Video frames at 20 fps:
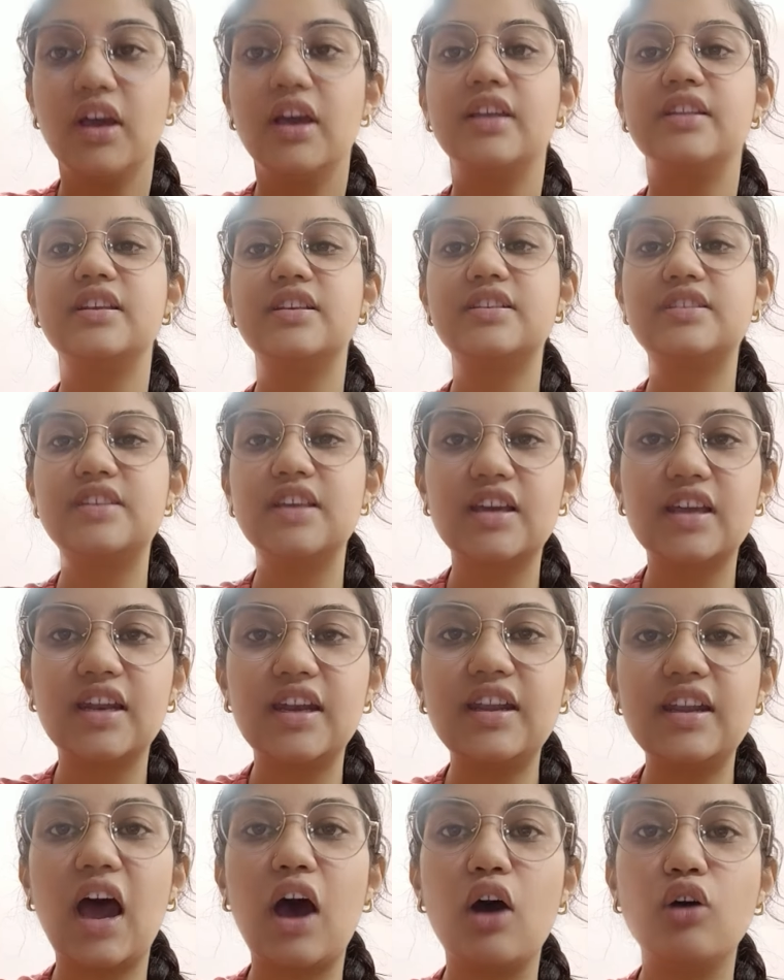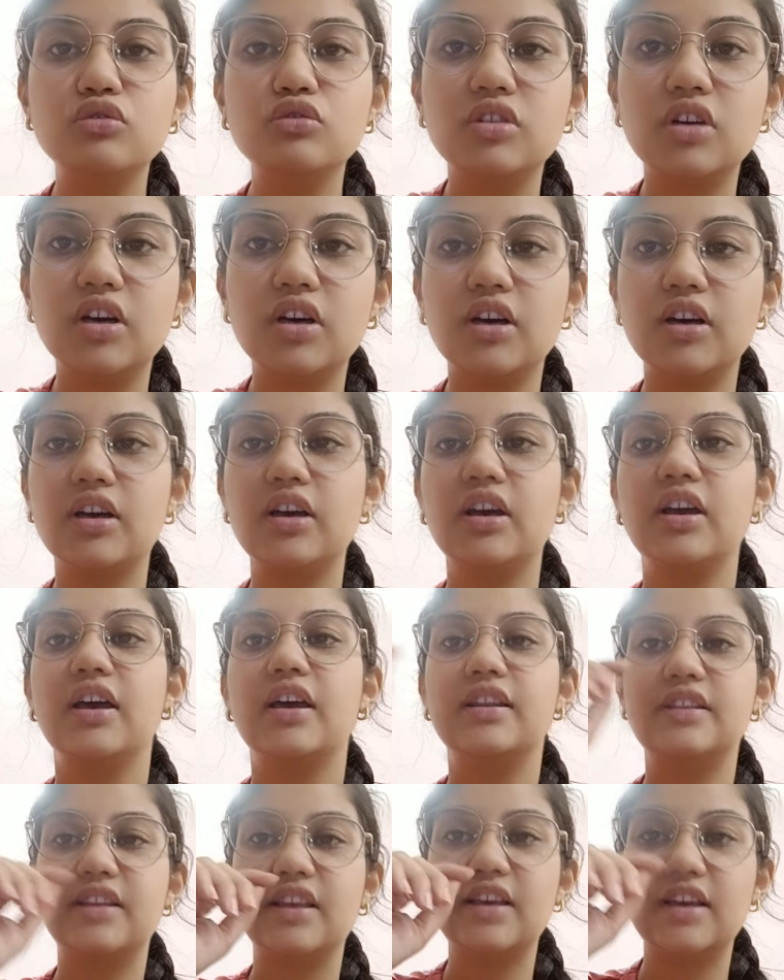The secret how
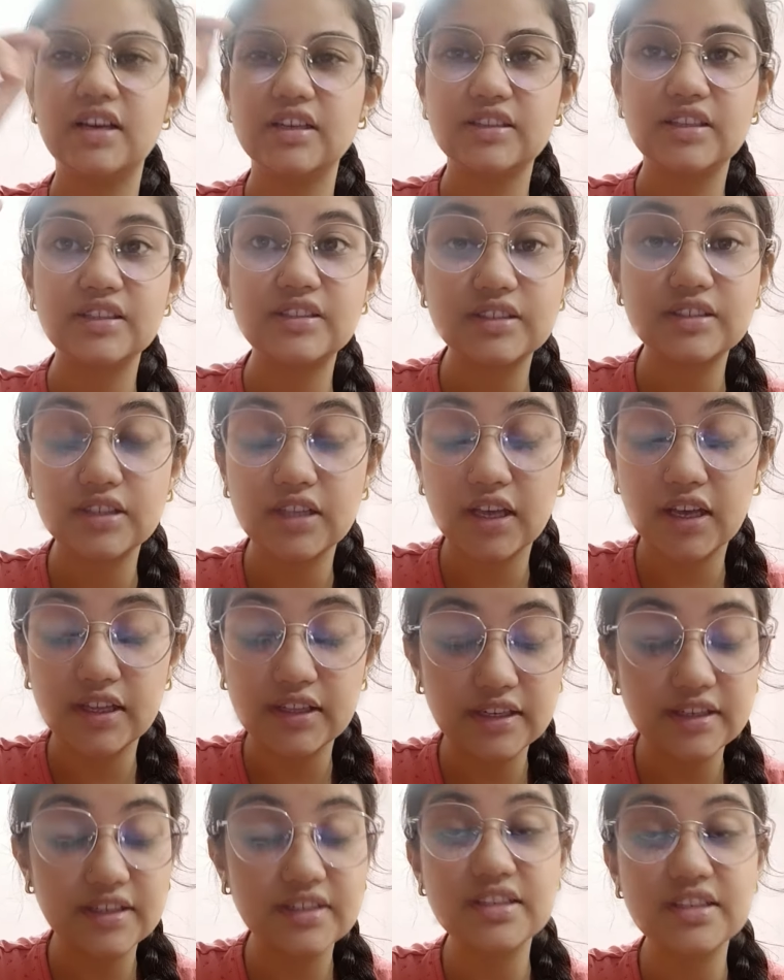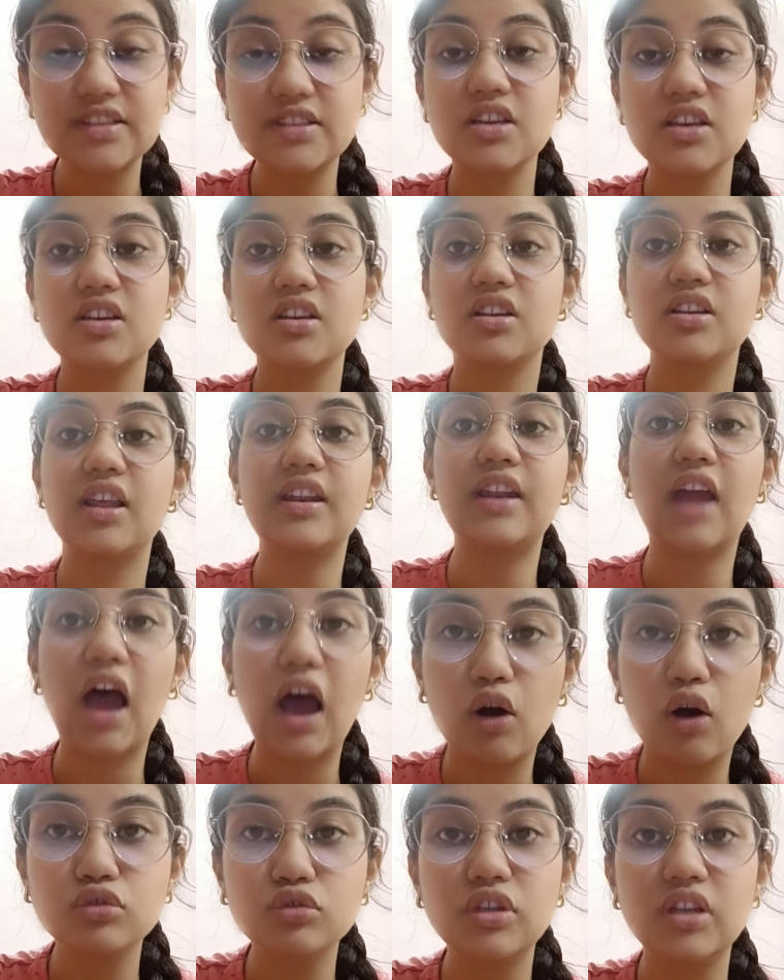it is a secret that
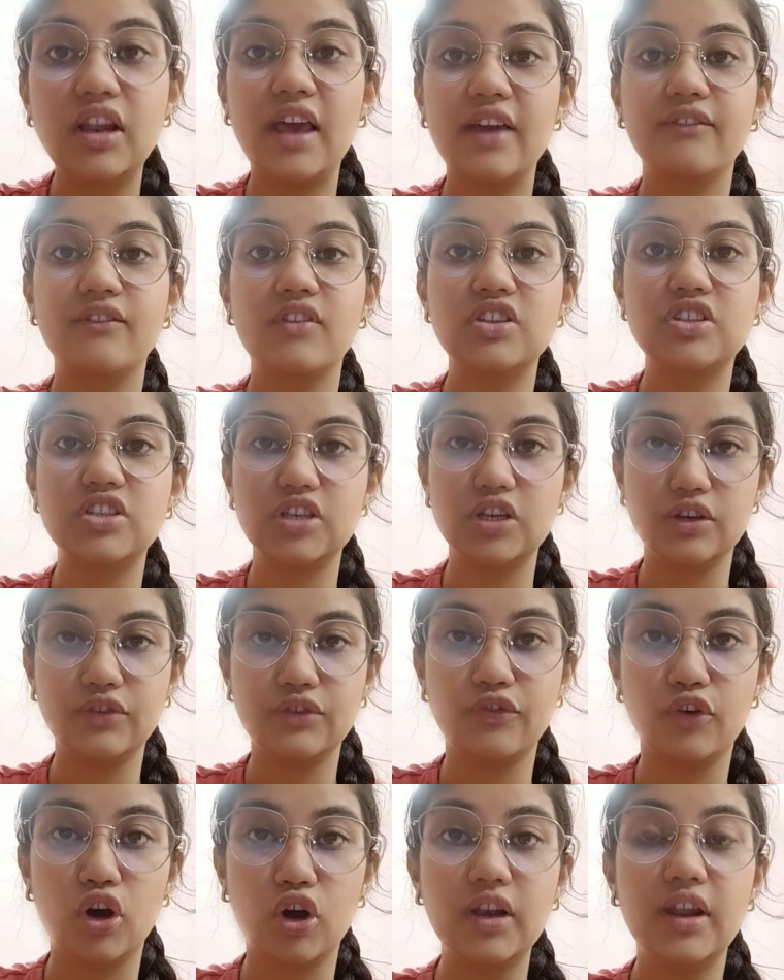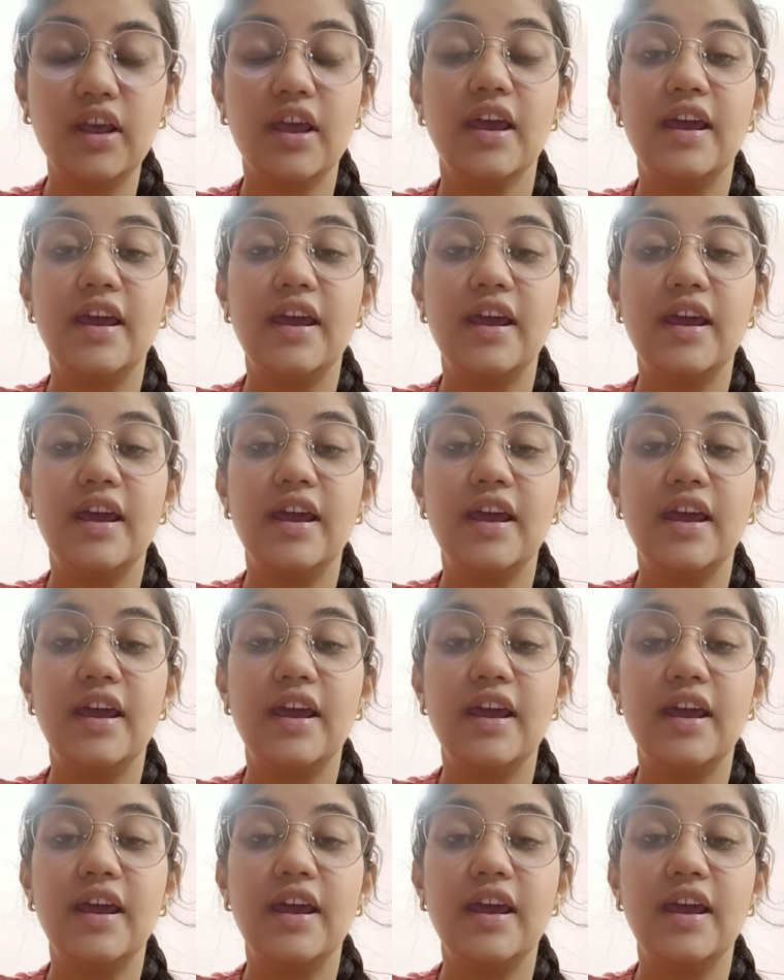how the language evolved.